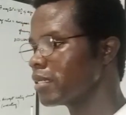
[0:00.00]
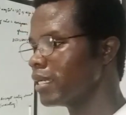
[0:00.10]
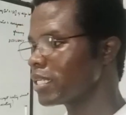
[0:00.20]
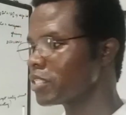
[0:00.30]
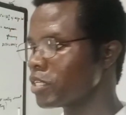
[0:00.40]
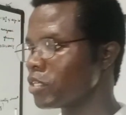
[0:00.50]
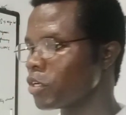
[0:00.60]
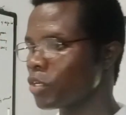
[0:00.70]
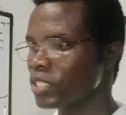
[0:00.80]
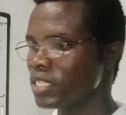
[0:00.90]
electrical
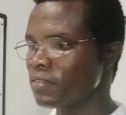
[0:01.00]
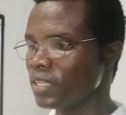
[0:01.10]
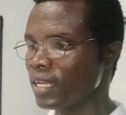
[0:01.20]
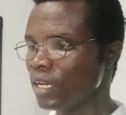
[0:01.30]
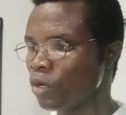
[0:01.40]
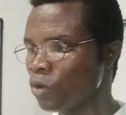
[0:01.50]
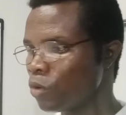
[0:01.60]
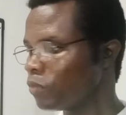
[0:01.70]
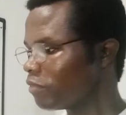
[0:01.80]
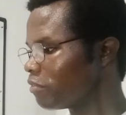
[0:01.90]
conductivity,
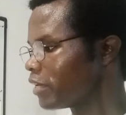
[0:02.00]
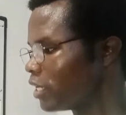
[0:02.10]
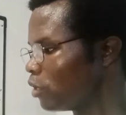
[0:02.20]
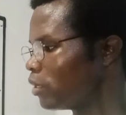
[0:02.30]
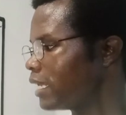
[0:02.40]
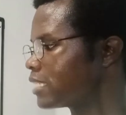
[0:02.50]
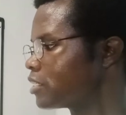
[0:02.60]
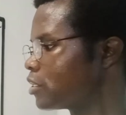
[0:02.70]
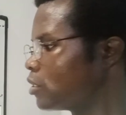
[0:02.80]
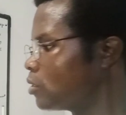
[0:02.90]
very low
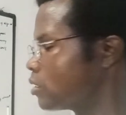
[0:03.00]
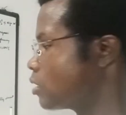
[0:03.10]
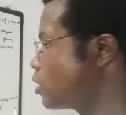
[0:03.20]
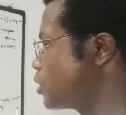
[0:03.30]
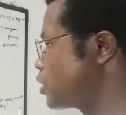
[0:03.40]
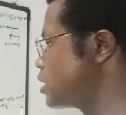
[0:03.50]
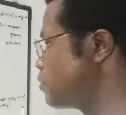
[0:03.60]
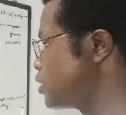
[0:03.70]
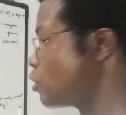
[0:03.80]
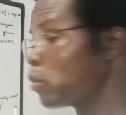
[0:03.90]
electrical
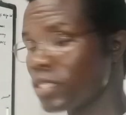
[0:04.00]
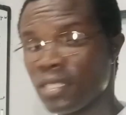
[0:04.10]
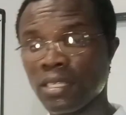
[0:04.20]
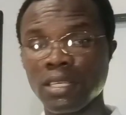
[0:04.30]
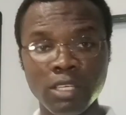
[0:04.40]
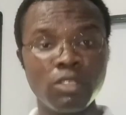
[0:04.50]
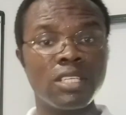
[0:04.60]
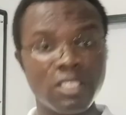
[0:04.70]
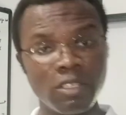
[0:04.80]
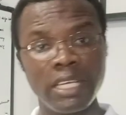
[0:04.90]
conductivity, or it's a good
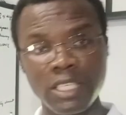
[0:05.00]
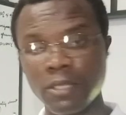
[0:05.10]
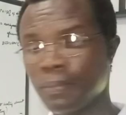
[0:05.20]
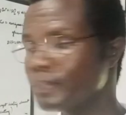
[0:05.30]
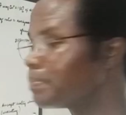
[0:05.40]
insulator.